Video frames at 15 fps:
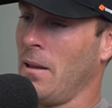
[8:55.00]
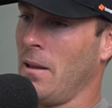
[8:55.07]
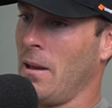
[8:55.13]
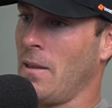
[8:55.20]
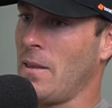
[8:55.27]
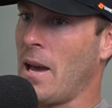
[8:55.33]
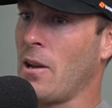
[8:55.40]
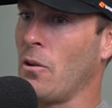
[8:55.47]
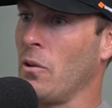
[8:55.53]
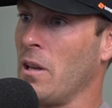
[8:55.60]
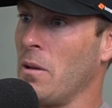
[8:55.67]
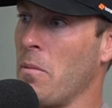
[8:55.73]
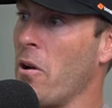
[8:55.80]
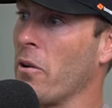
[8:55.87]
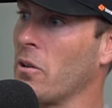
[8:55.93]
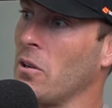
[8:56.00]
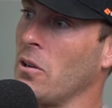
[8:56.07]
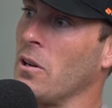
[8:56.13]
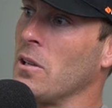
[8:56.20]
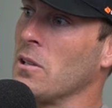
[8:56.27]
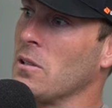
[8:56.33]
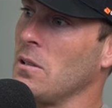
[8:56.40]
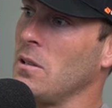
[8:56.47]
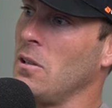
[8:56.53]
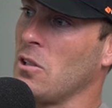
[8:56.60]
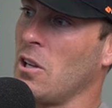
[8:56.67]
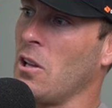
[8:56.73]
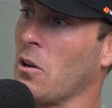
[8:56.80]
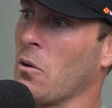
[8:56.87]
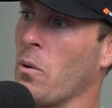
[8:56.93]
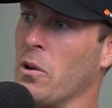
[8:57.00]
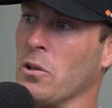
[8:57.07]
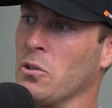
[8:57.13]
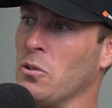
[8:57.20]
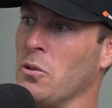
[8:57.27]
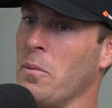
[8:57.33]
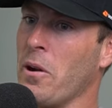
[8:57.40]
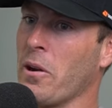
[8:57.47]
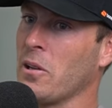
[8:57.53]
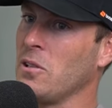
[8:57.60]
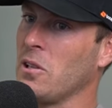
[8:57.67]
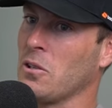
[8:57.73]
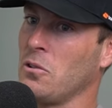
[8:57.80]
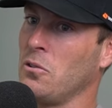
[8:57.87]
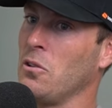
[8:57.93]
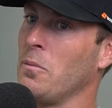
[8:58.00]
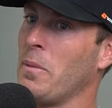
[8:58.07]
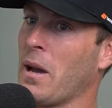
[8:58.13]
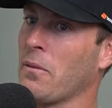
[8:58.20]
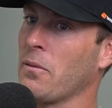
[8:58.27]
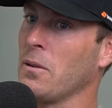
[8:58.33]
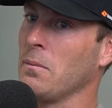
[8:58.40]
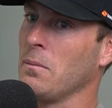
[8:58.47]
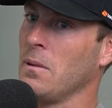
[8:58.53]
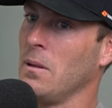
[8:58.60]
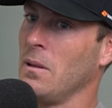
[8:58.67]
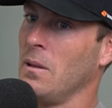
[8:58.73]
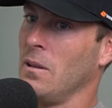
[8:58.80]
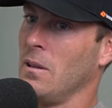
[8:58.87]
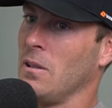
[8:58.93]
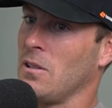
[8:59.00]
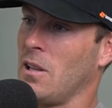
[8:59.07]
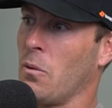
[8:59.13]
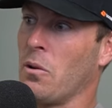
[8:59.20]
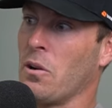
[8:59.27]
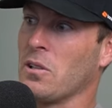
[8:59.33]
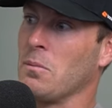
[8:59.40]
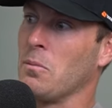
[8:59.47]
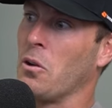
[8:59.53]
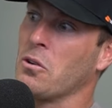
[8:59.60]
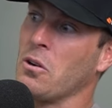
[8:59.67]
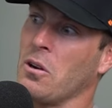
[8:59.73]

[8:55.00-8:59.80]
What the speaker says: and they had all the American guys, and there's only like 1 or 2 Americans that could do the backflip, so they wanted some local